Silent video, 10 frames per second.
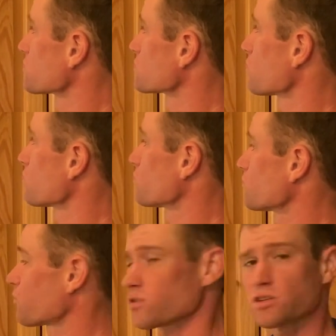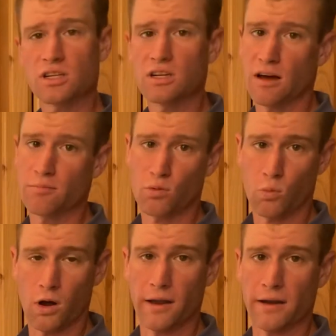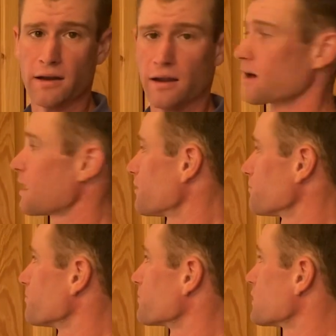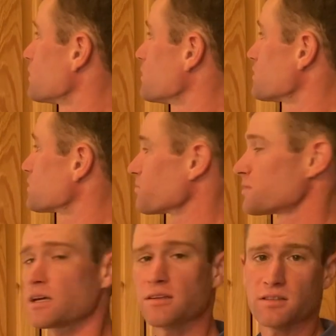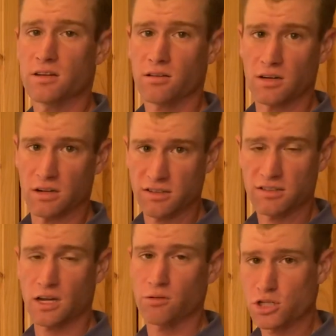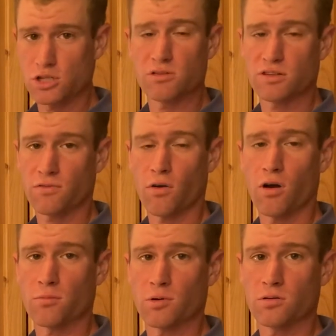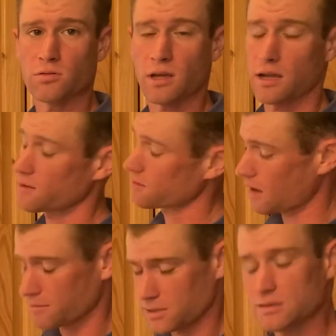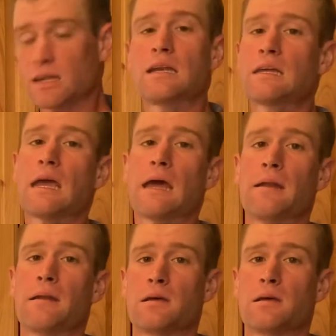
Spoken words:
So first and number 1, some things that are going to distinguish you as a farmer. And I'm going to say it again.